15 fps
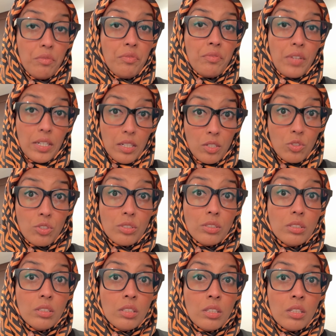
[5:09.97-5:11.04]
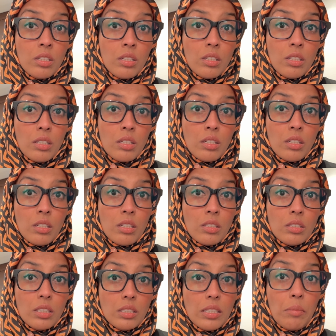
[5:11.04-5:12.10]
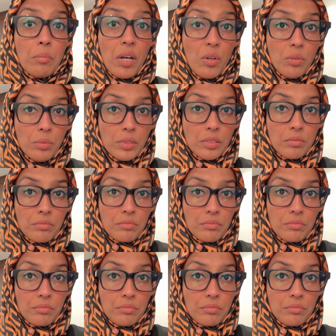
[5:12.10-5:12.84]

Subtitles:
financial disempowerment.